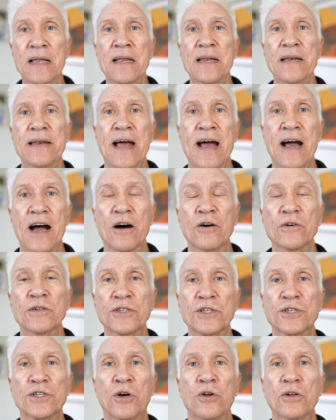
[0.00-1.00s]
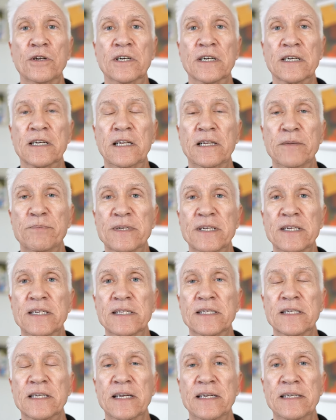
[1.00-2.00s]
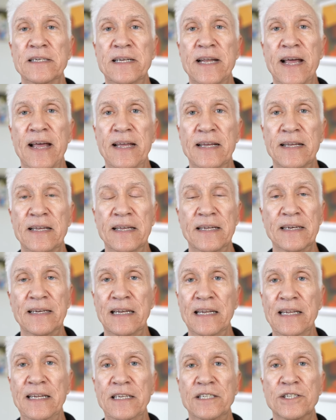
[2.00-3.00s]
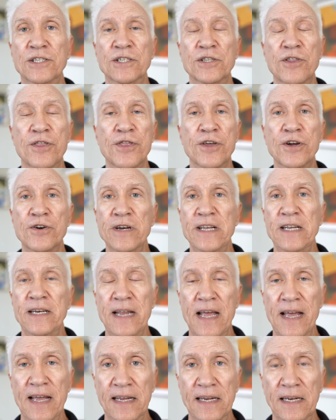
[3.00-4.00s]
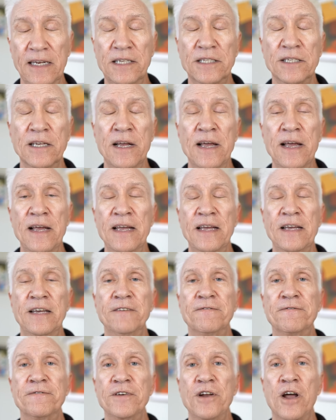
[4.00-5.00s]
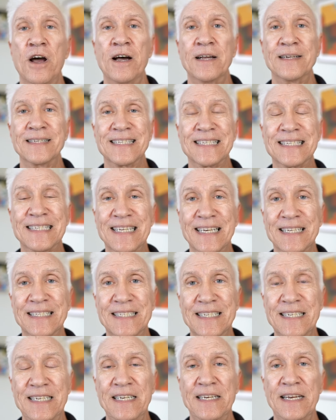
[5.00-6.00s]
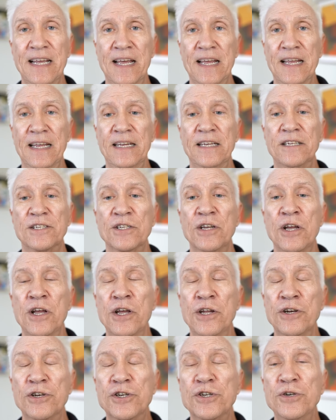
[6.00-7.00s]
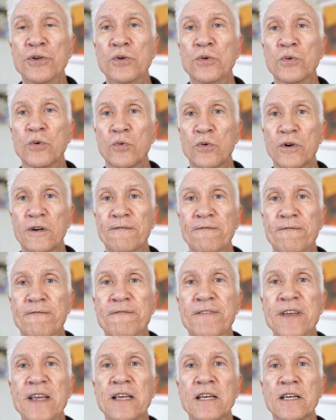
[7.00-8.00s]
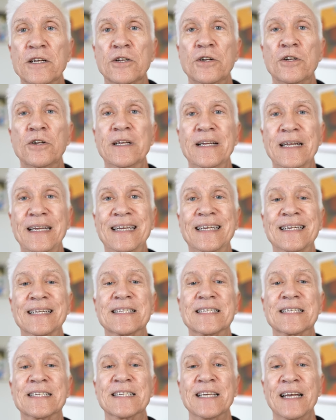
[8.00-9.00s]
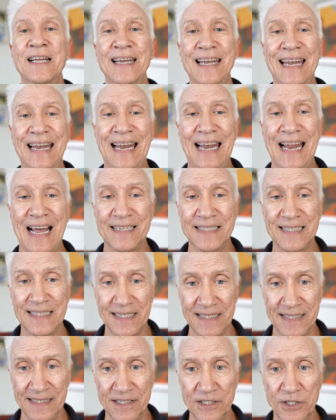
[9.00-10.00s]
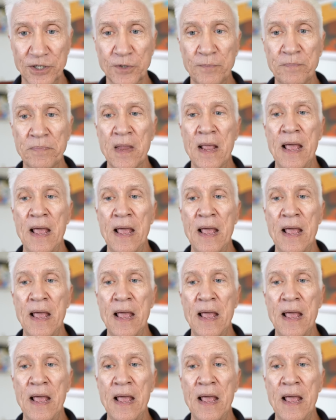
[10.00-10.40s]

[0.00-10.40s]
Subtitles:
Now, solar eclipses can take at least 30 days, if not 60 days, to reveal its lessons.